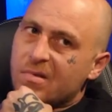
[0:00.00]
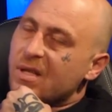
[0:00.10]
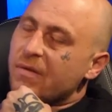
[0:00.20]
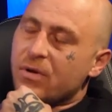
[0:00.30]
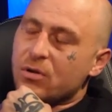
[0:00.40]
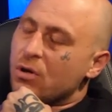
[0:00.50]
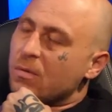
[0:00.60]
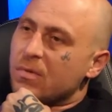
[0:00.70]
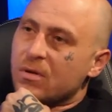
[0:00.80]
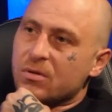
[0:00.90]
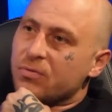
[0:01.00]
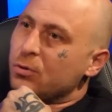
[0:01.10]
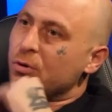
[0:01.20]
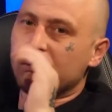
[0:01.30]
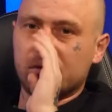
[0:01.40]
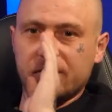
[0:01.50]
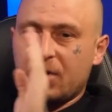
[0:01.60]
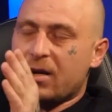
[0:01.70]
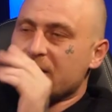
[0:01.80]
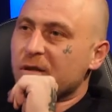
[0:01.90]
Never a time that I was full
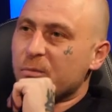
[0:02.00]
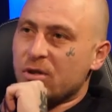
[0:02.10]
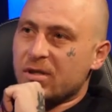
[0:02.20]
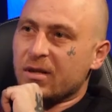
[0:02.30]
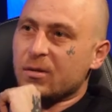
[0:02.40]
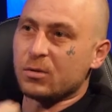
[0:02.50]
focused on music.